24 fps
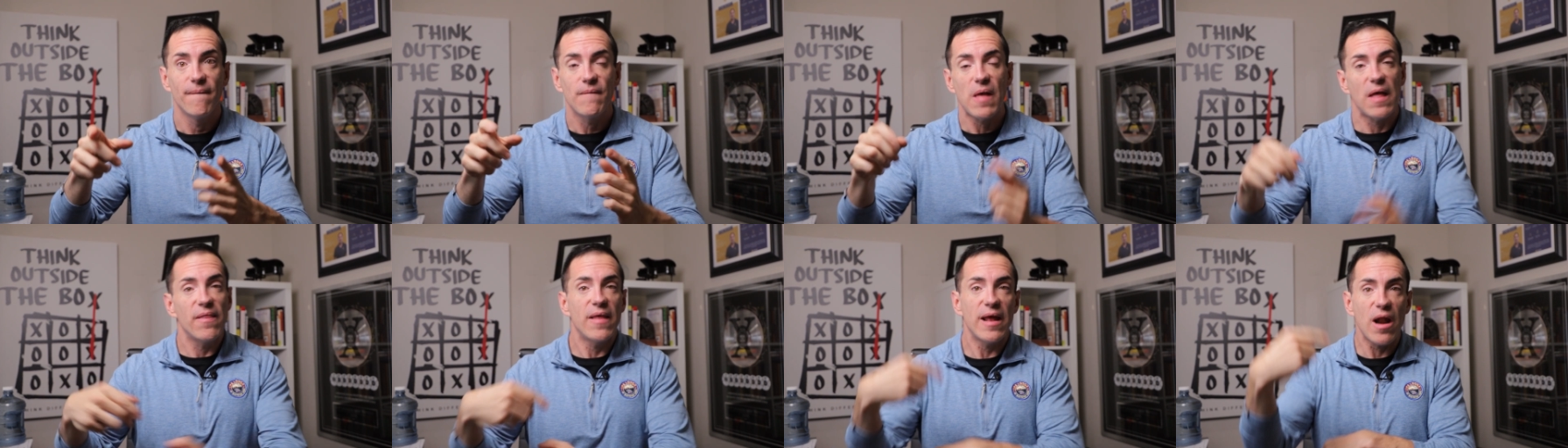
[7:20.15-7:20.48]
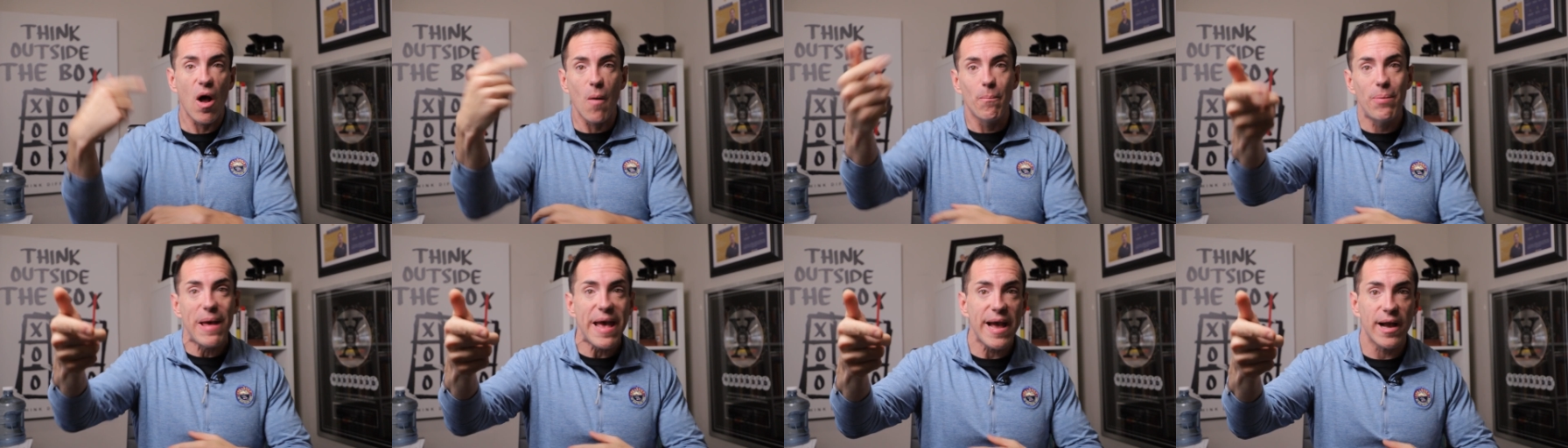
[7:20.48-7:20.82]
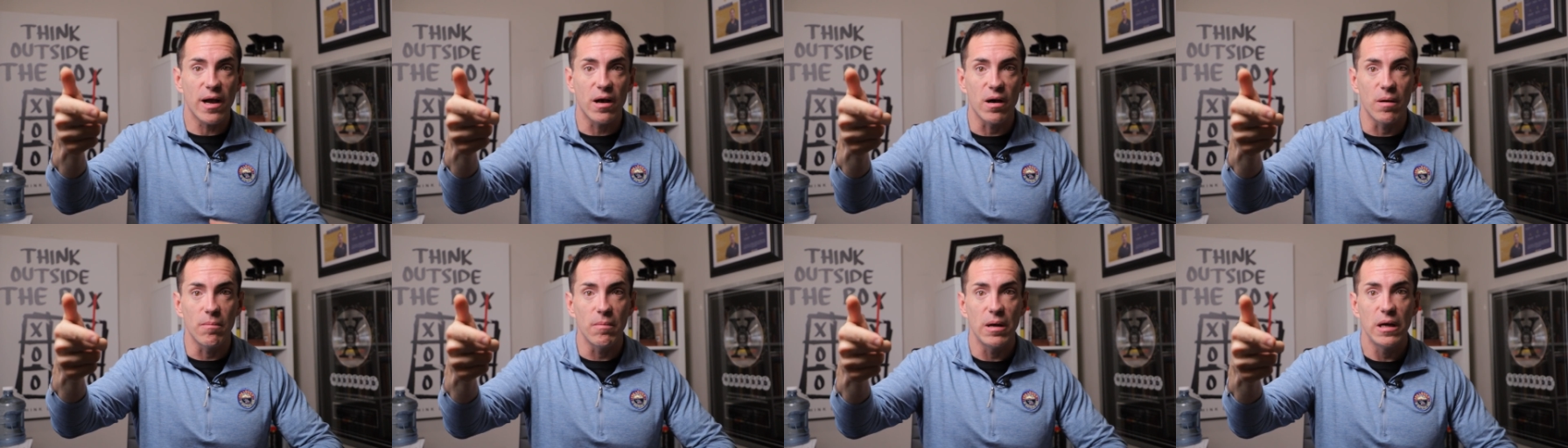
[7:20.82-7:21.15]
And then I'll
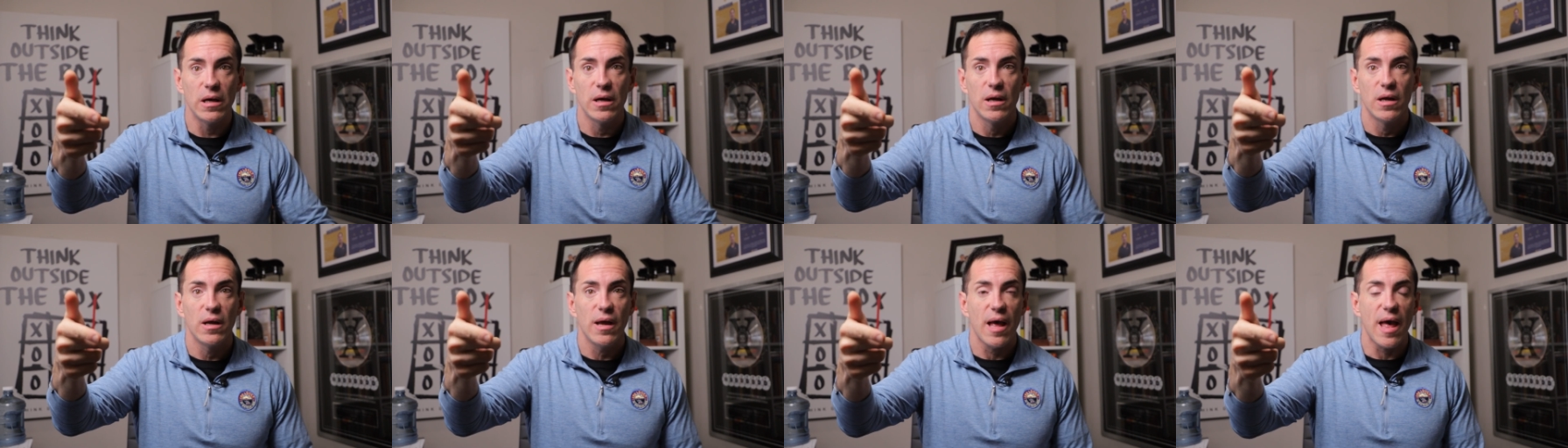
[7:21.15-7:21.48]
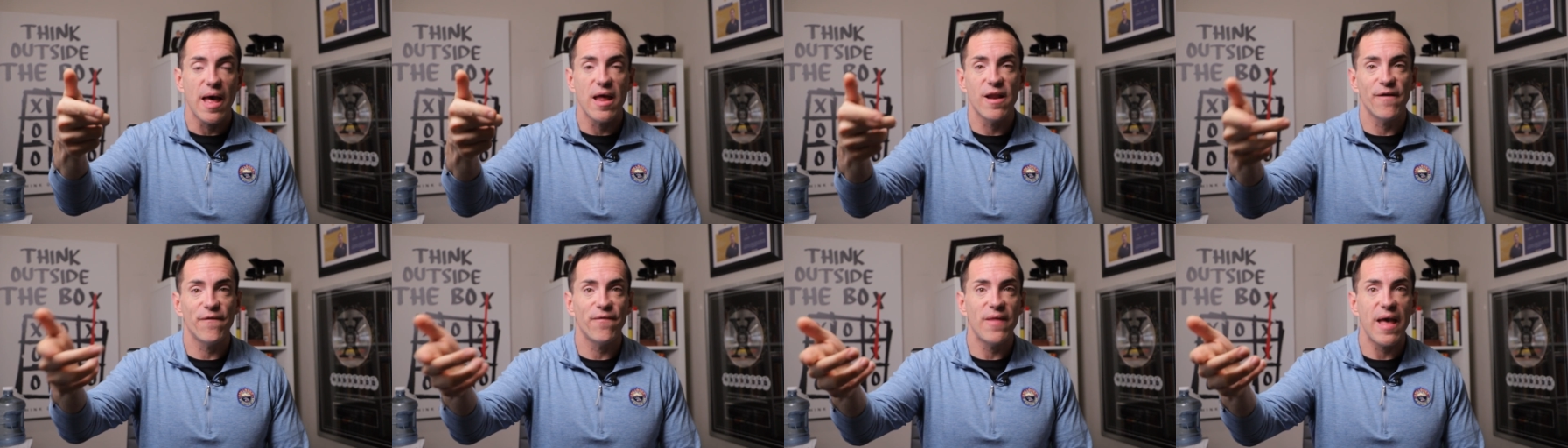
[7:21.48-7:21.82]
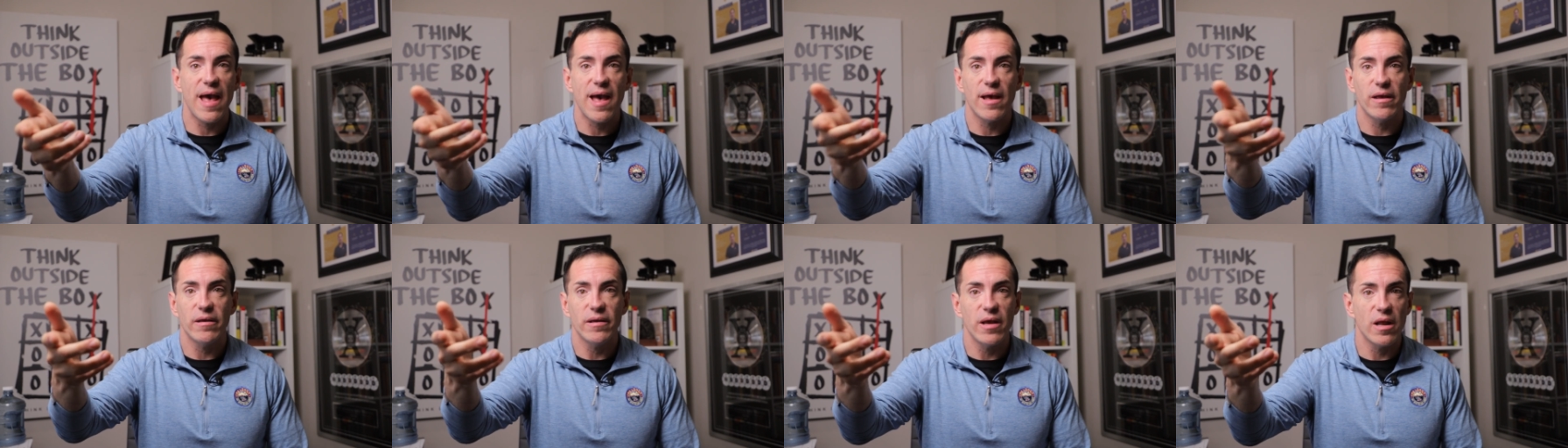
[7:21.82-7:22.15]
ping them. And if
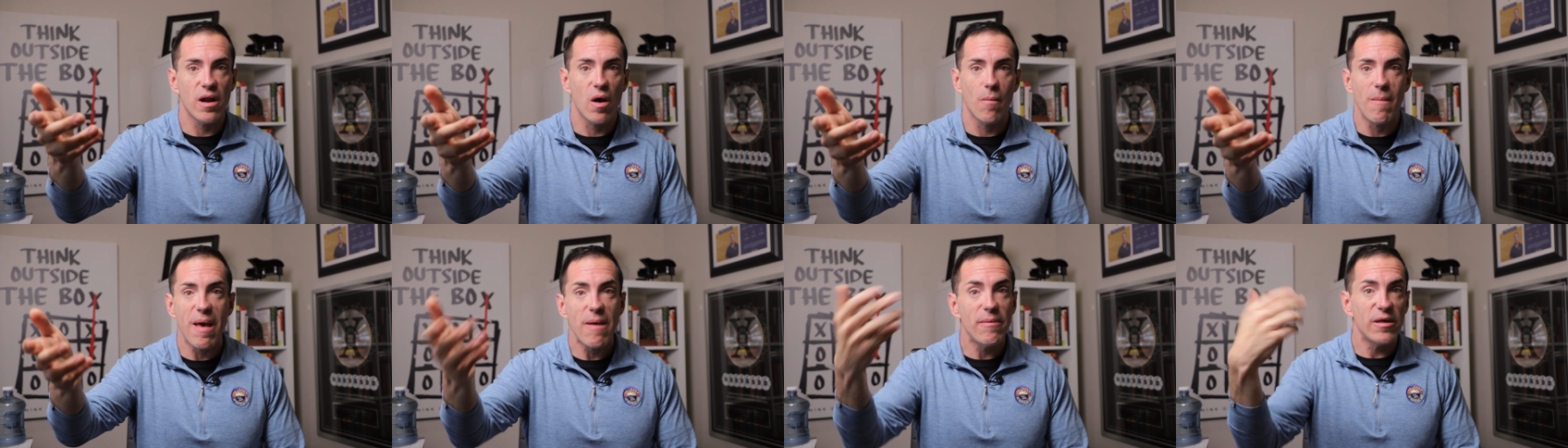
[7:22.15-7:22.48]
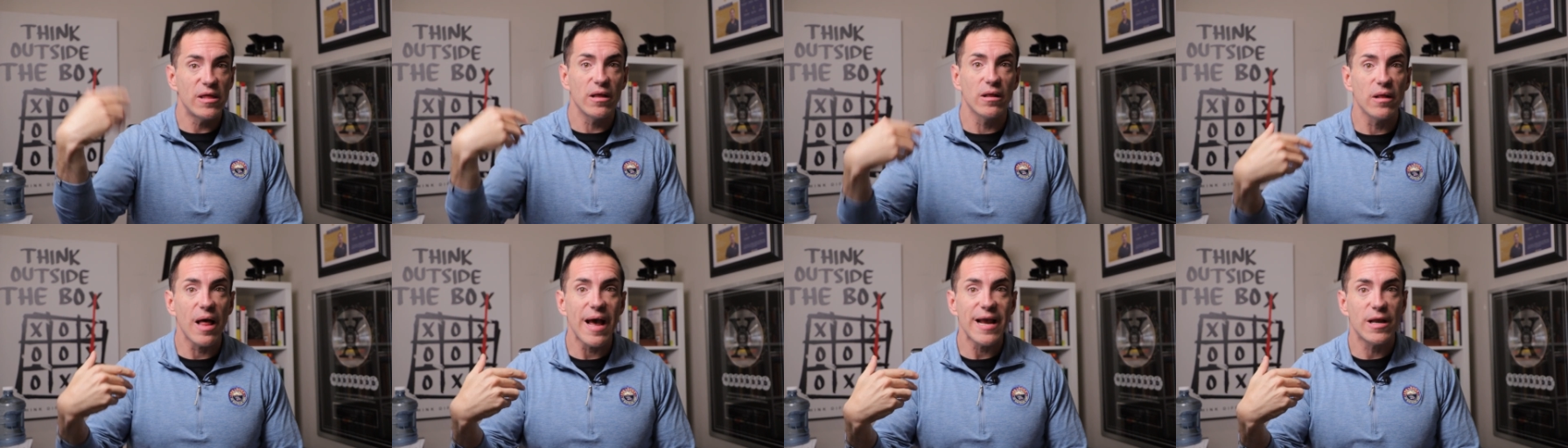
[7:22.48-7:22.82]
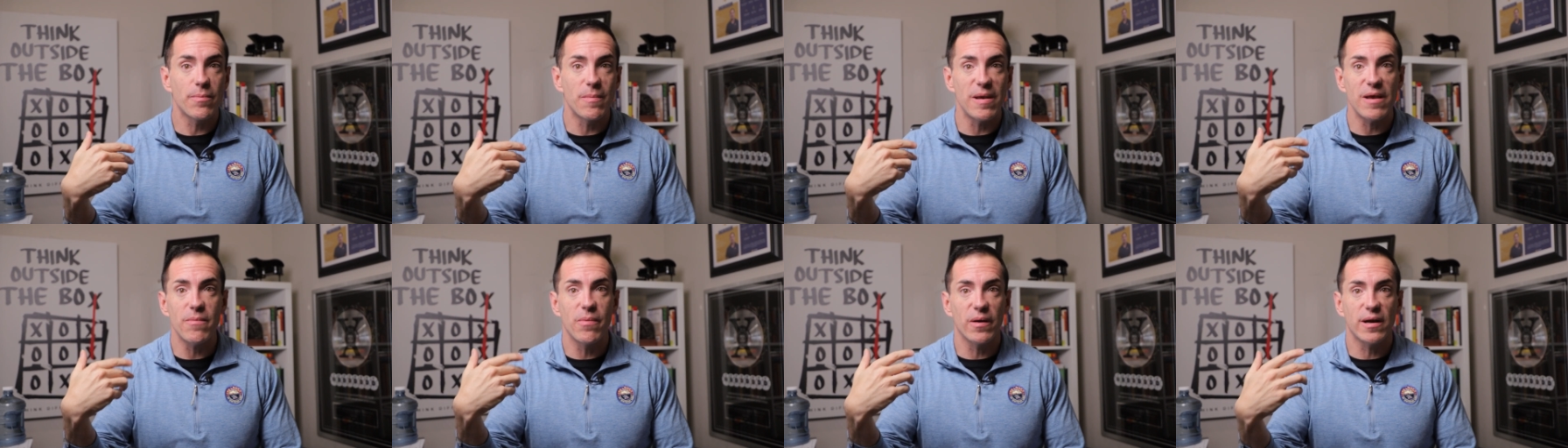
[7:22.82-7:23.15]
they, you know, maybe they'll
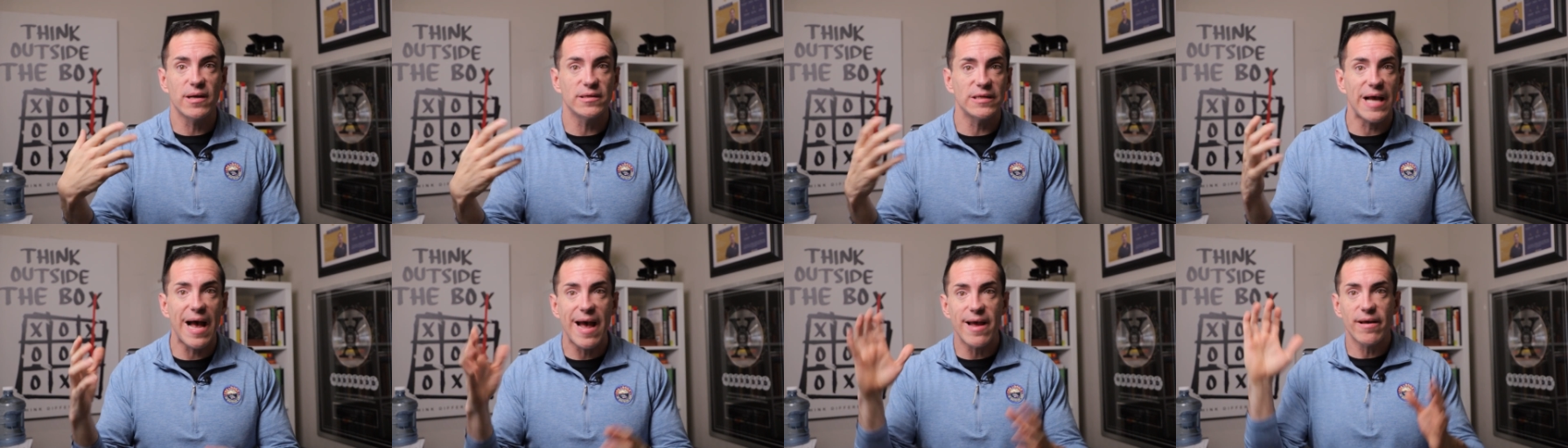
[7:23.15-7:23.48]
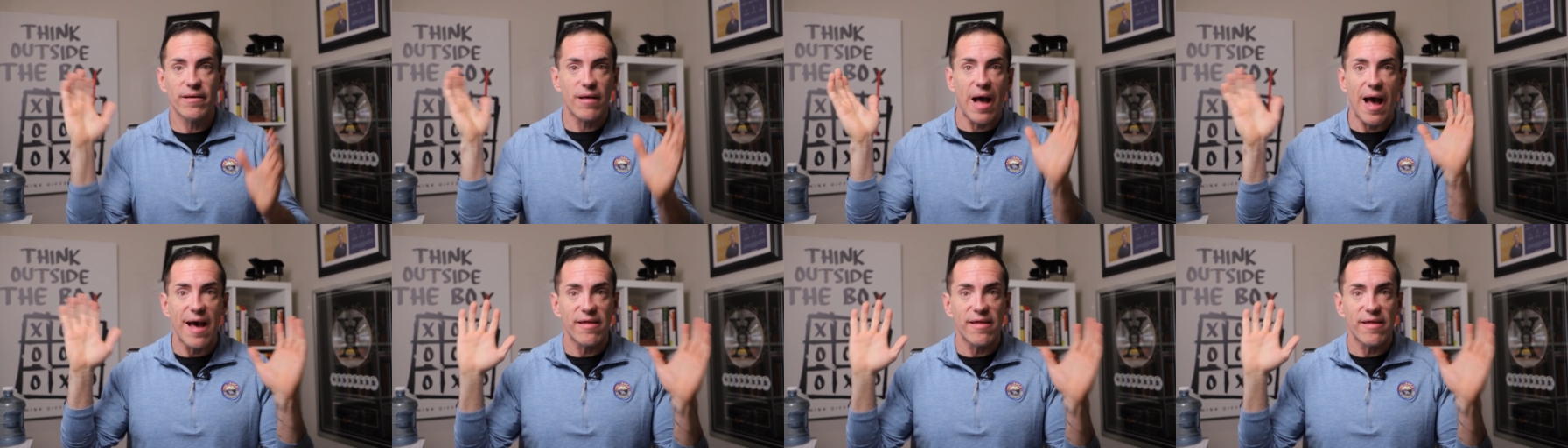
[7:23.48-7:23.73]
like me because I,